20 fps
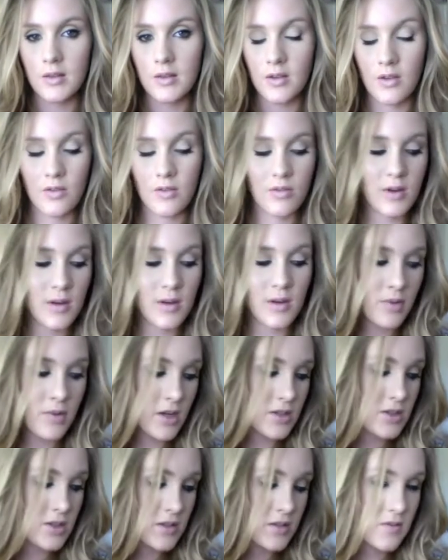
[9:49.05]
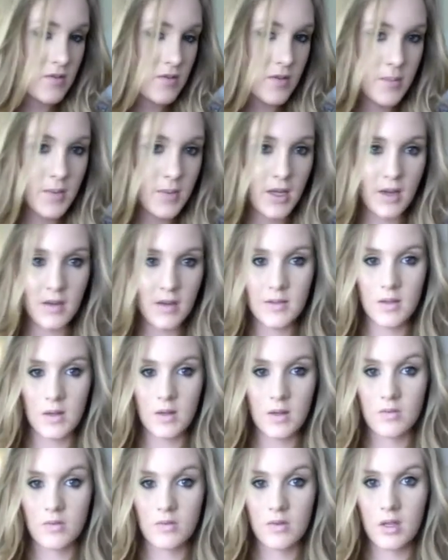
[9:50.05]
The cream blushes from NYX
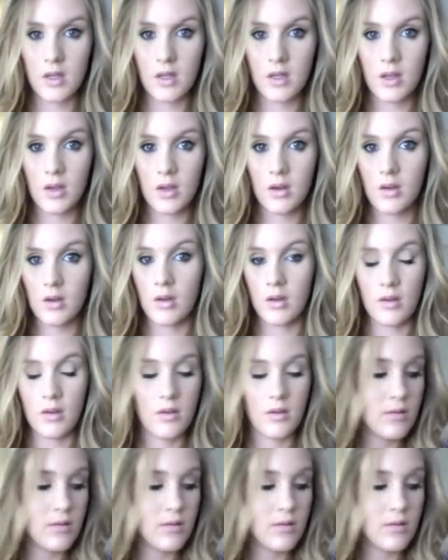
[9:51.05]
are really good.